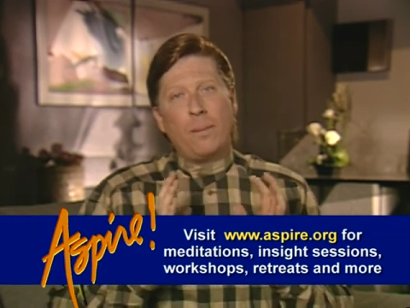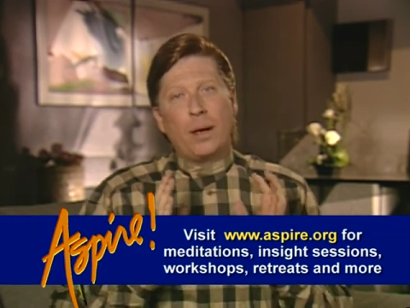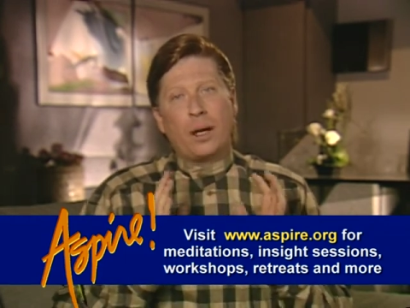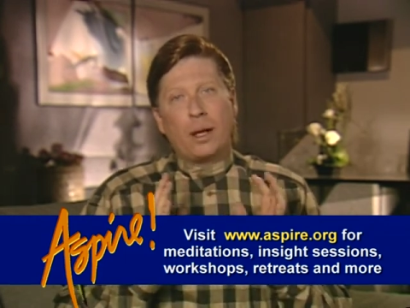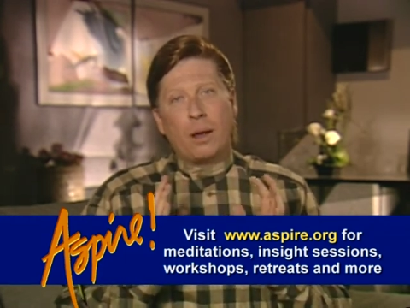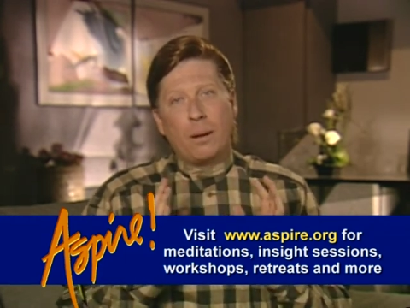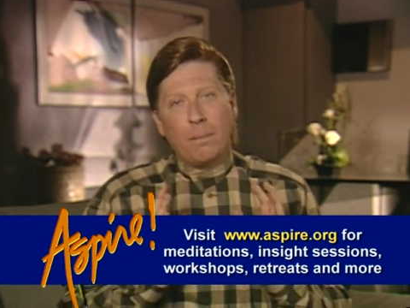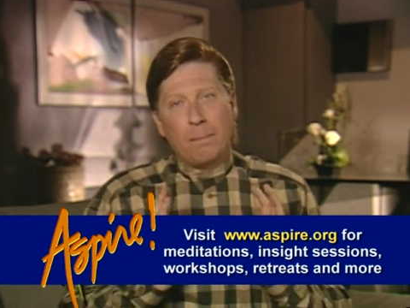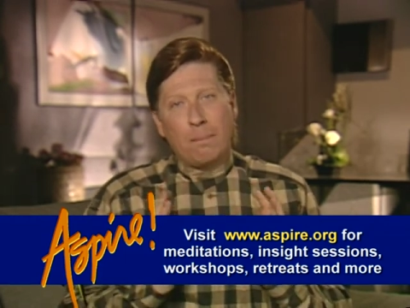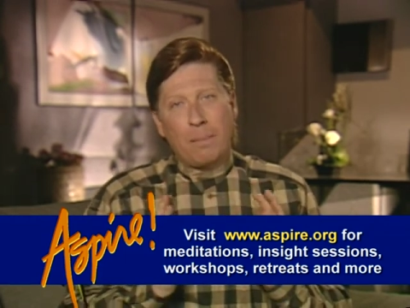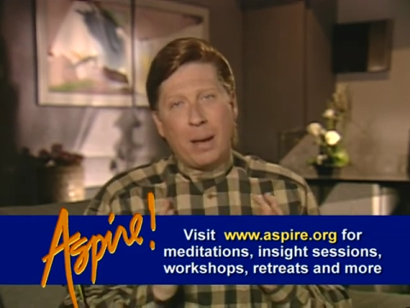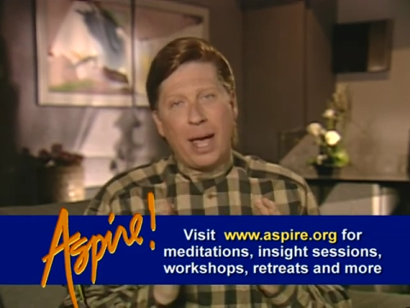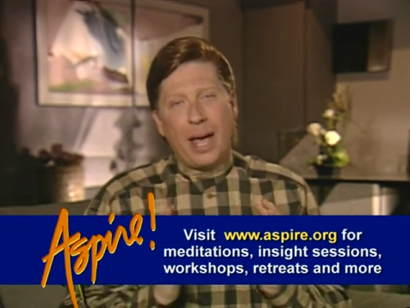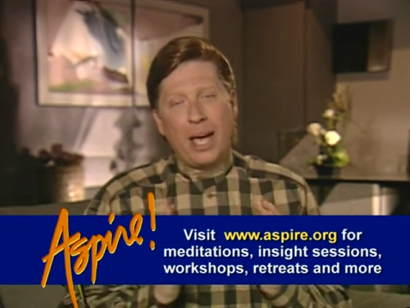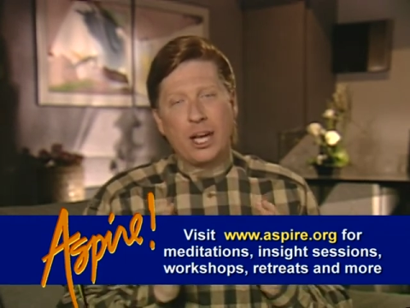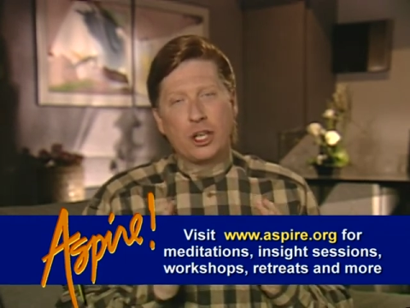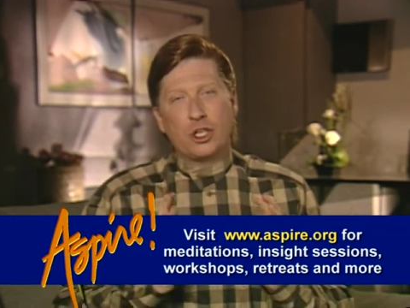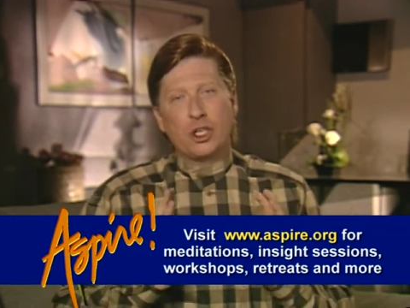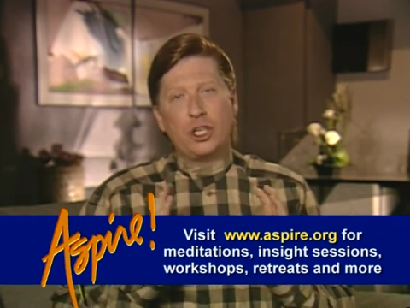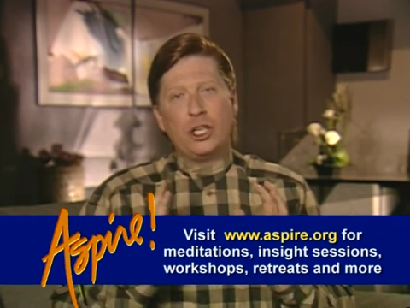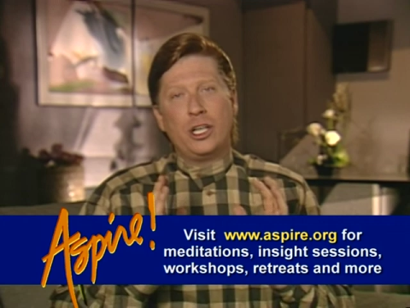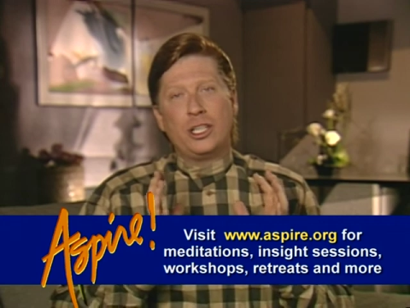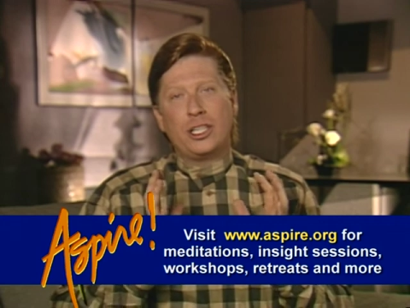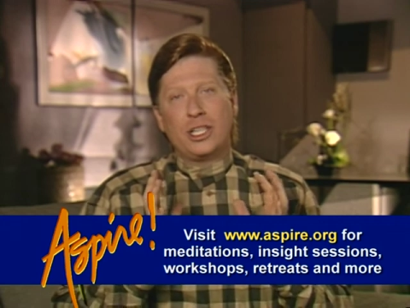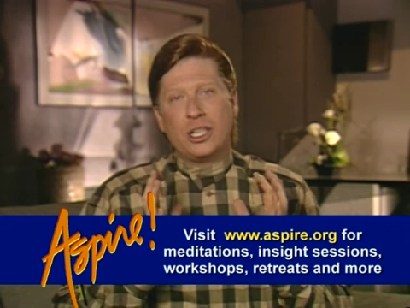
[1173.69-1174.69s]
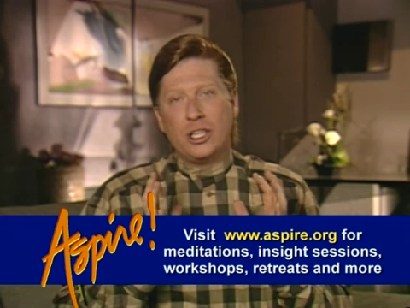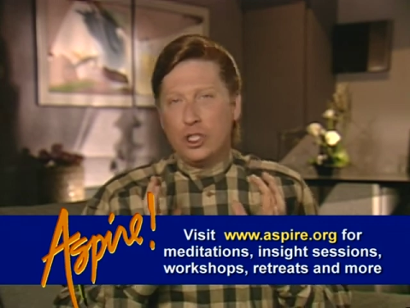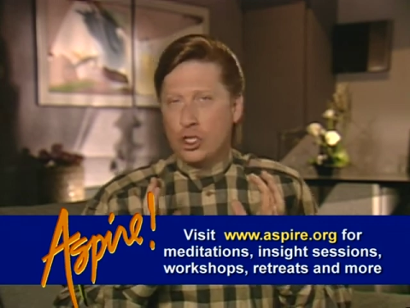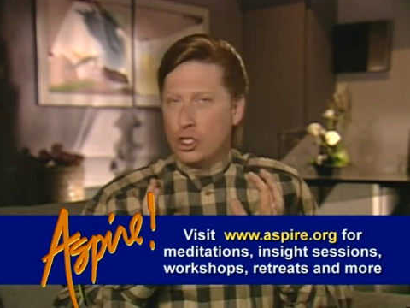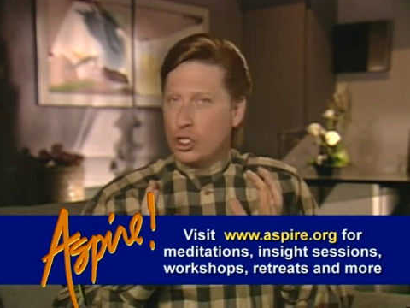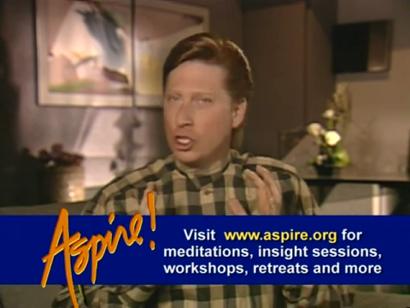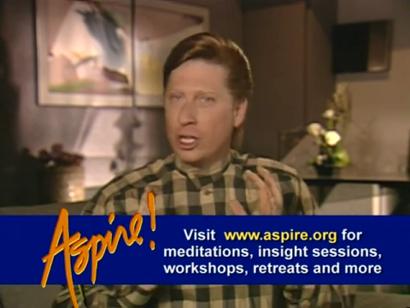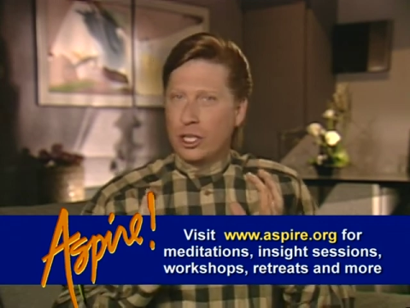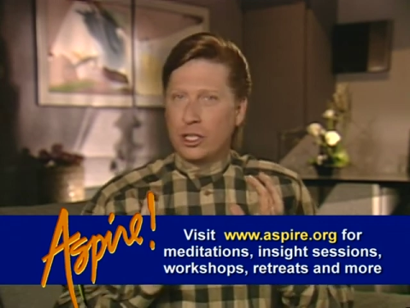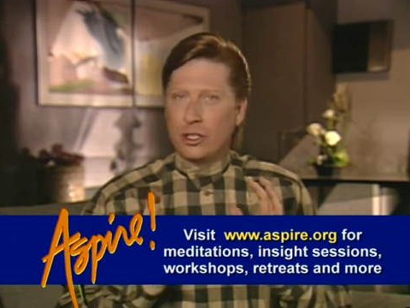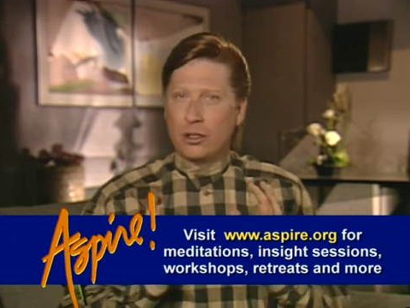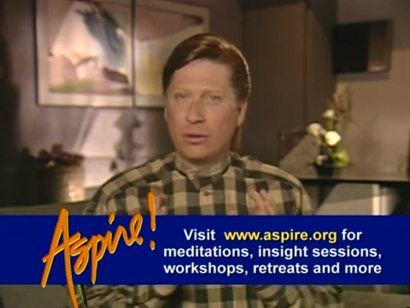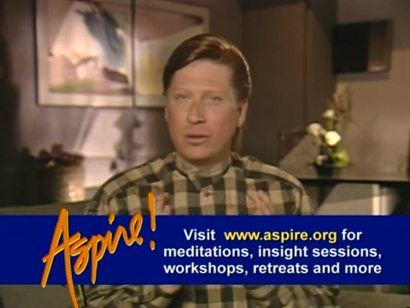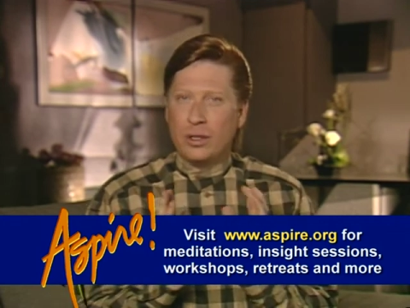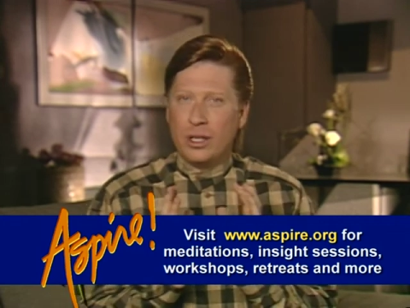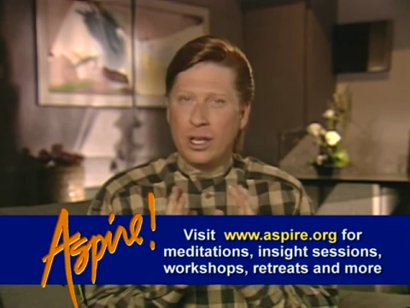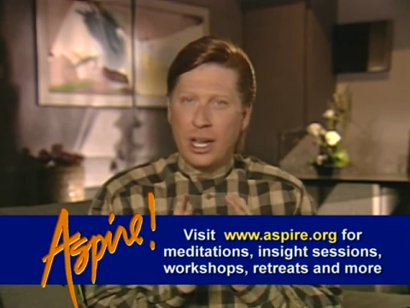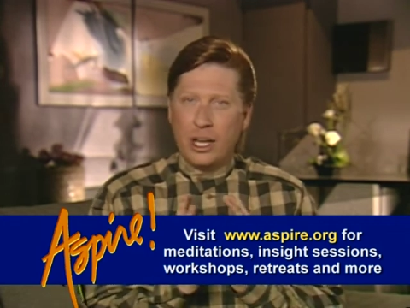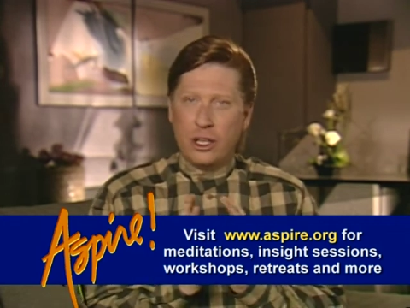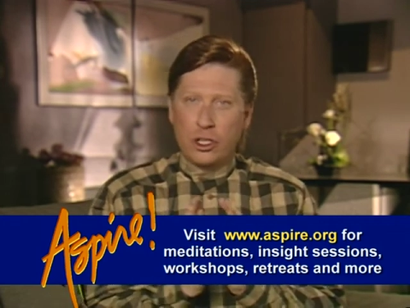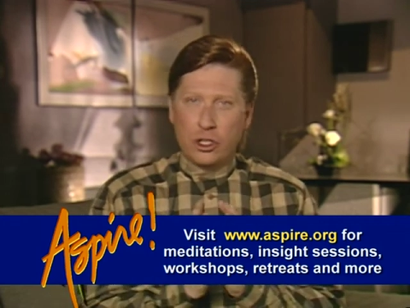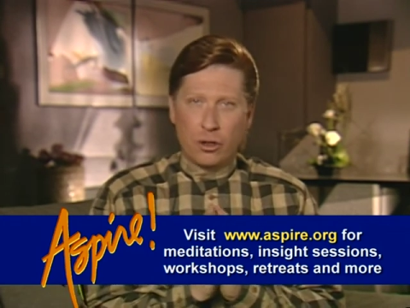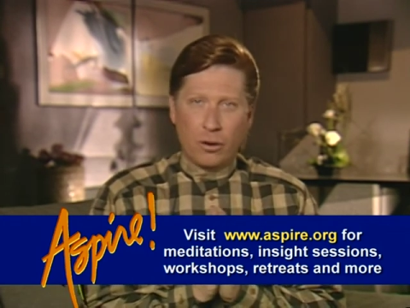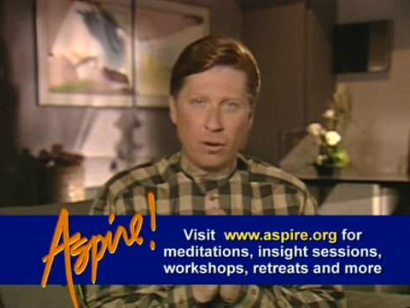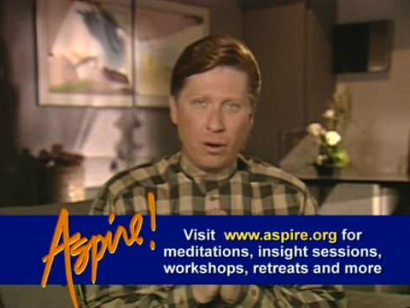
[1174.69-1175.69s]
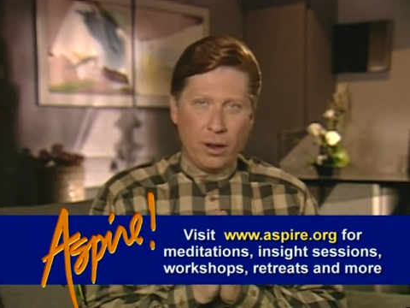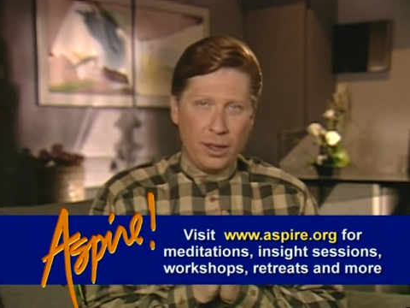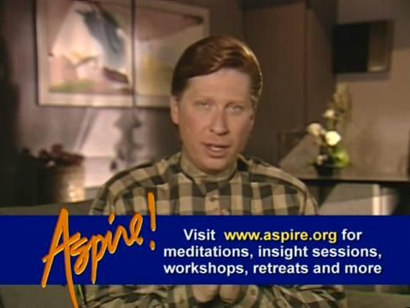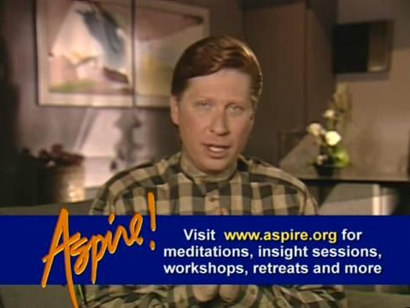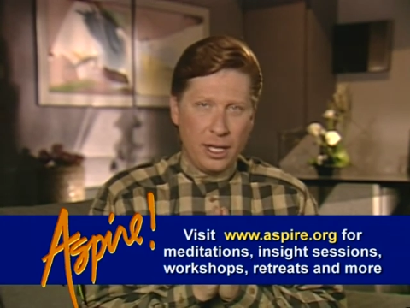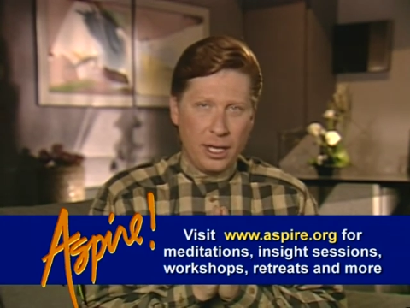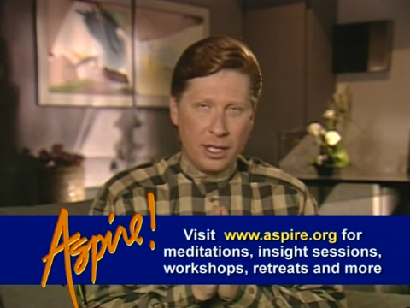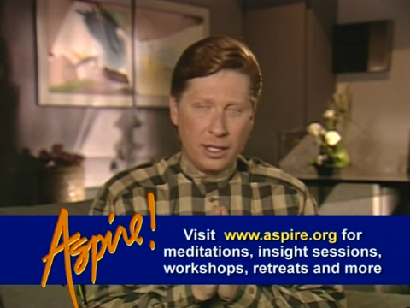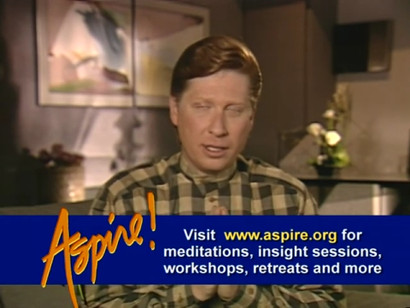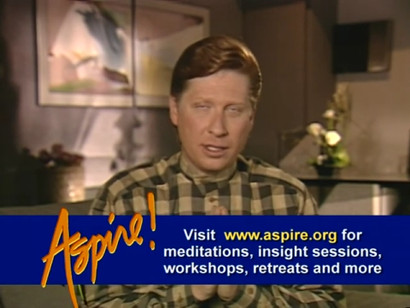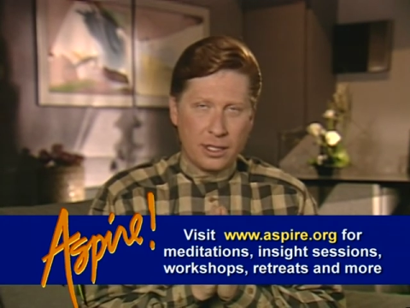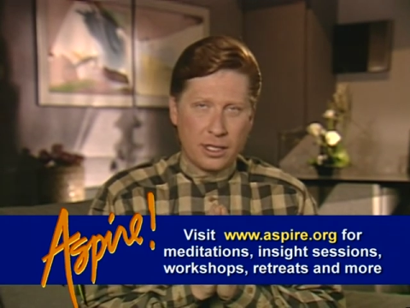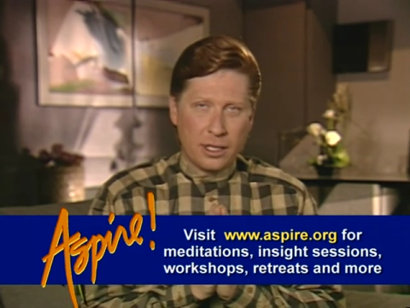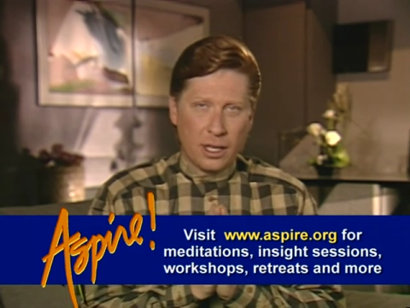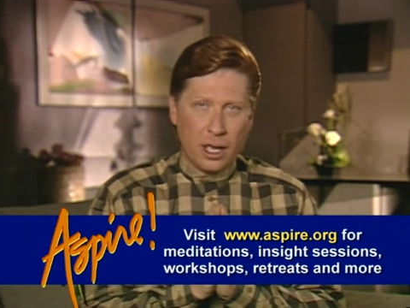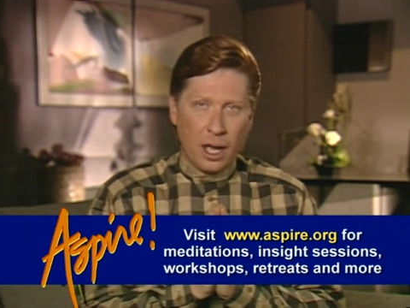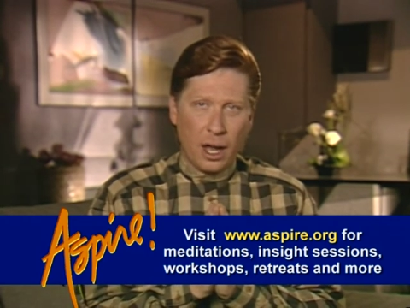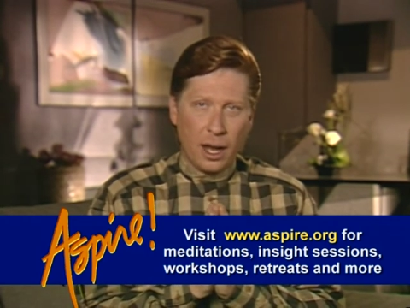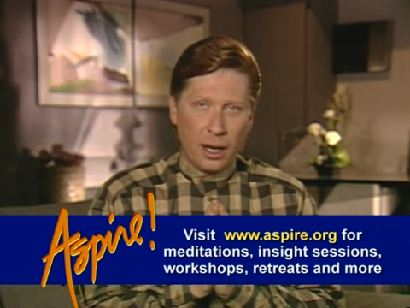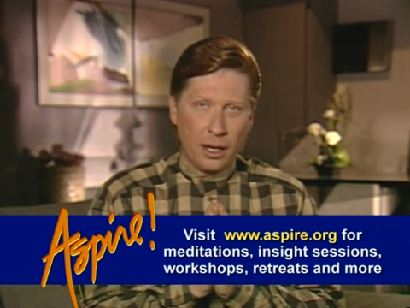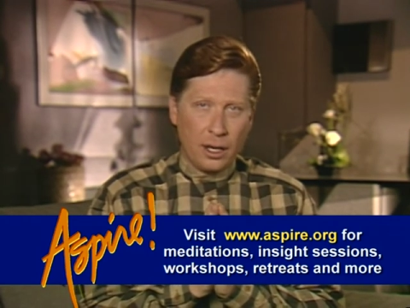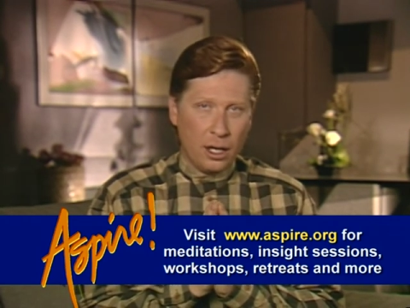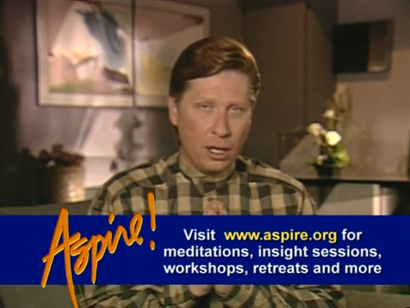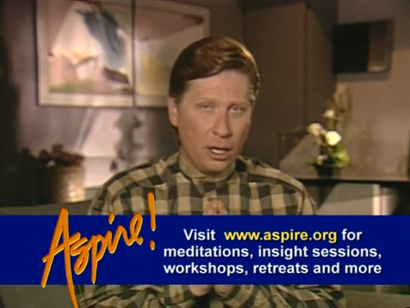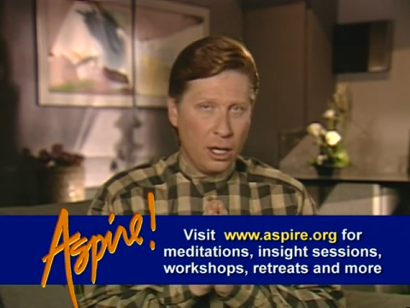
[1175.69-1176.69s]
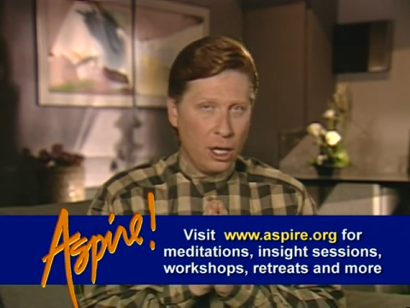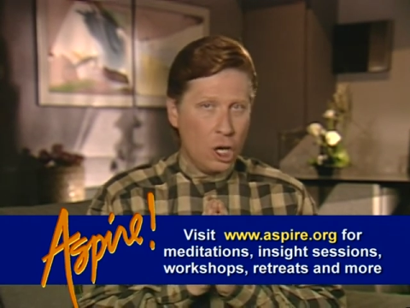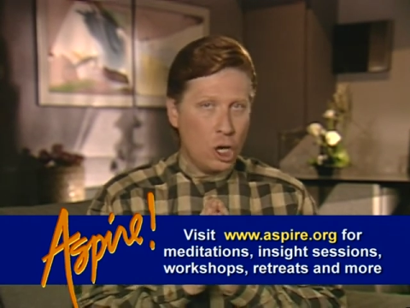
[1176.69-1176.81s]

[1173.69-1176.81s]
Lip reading: a compassionate and gentle nature on the inside.